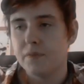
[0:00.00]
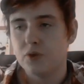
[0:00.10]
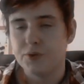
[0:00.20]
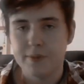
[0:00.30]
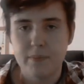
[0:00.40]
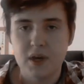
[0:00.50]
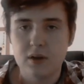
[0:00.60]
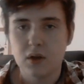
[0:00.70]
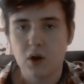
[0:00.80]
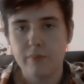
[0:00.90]
You submit
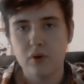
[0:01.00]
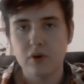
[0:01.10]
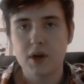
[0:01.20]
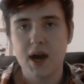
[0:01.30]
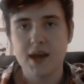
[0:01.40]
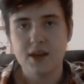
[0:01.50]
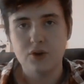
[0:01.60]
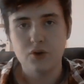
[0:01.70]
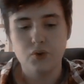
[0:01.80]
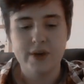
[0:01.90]
your logbook and
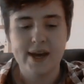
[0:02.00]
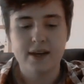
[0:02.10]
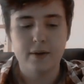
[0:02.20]
then you take